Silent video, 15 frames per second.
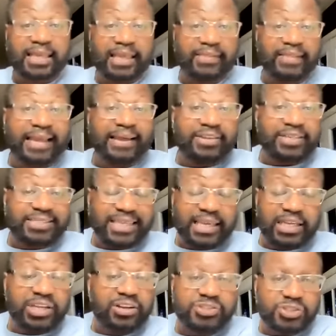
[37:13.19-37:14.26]
and now he's
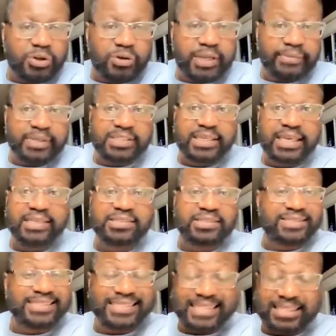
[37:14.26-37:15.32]
saying there's no
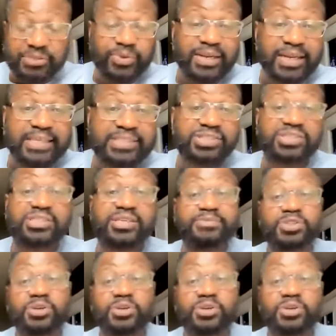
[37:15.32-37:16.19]
limitations, this relationship.